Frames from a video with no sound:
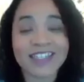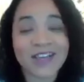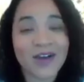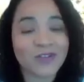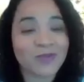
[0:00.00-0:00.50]

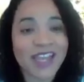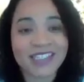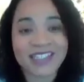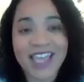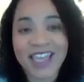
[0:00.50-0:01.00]
it goes
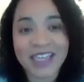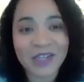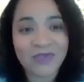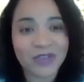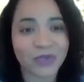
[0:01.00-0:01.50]
back to that
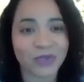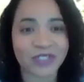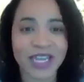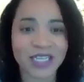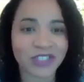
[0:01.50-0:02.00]
individual
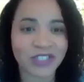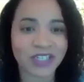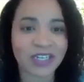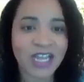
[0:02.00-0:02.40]
nature.